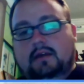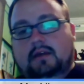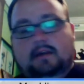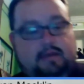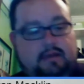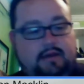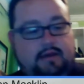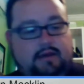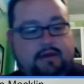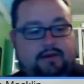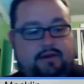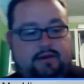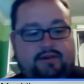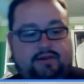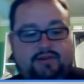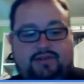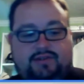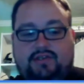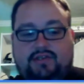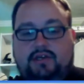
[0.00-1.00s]

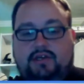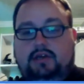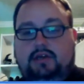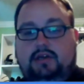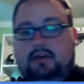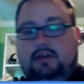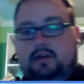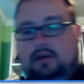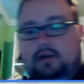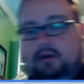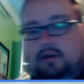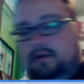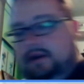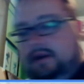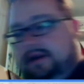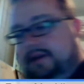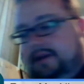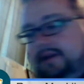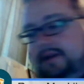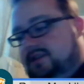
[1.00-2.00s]
is all
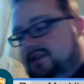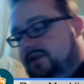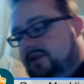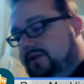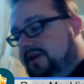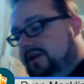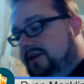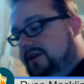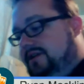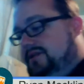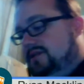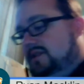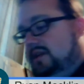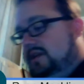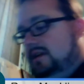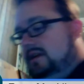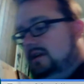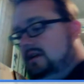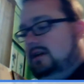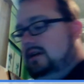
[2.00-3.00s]
right. So it is
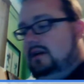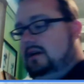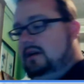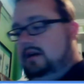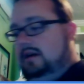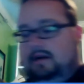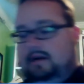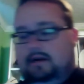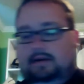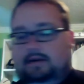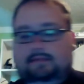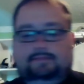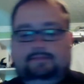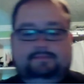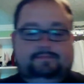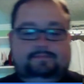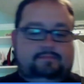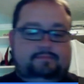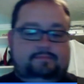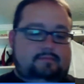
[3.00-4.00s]

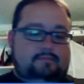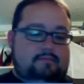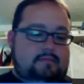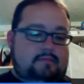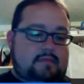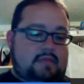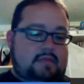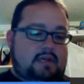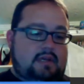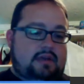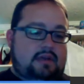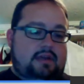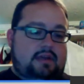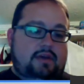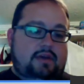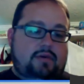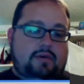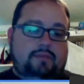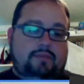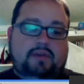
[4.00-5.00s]

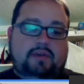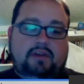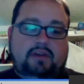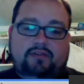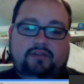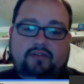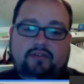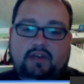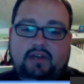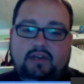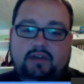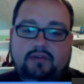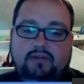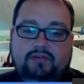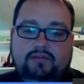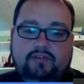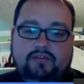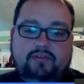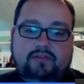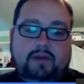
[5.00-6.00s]
you and PC
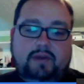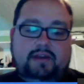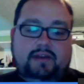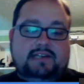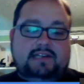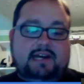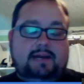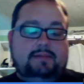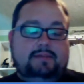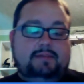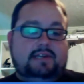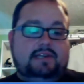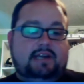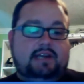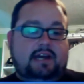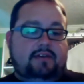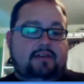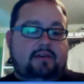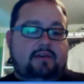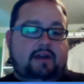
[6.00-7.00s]
used to spend time
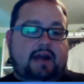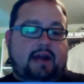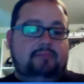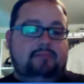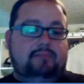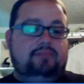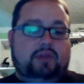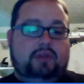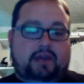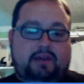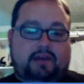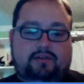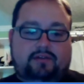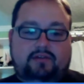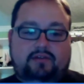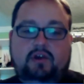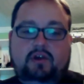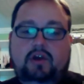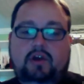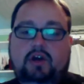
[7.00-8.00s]
together at
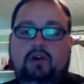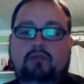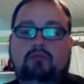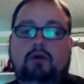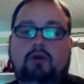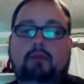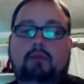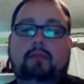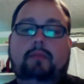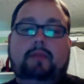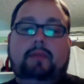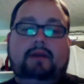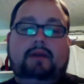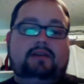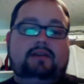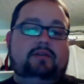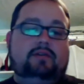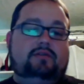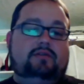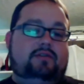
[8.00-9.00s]
place. What
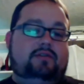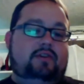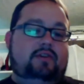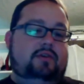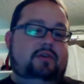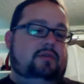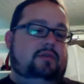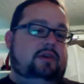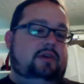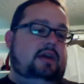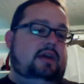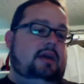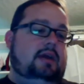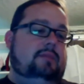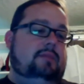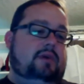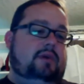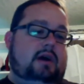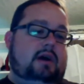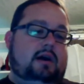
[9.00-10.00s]
mementos do you
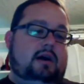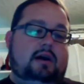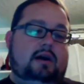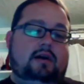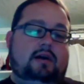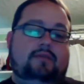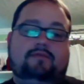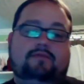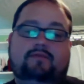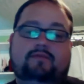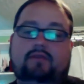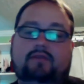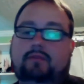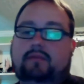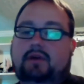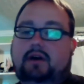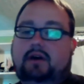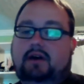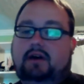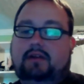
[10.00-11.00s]
keep
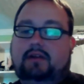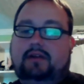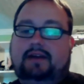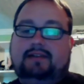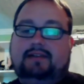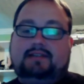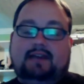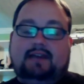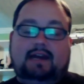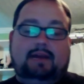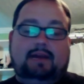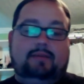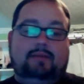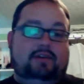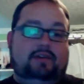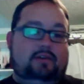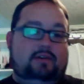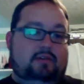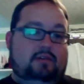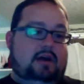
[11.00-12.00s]
from that time
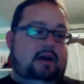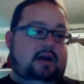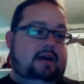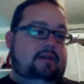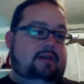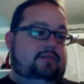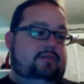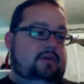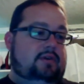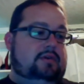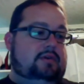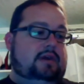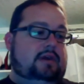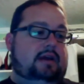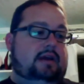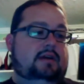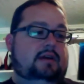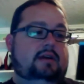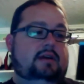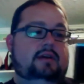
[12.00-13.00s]
in your lives?
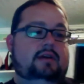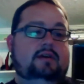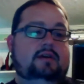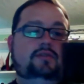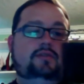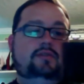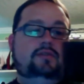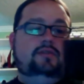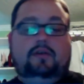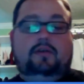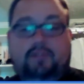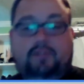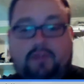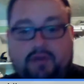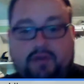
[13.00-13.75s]
Okay. So if you look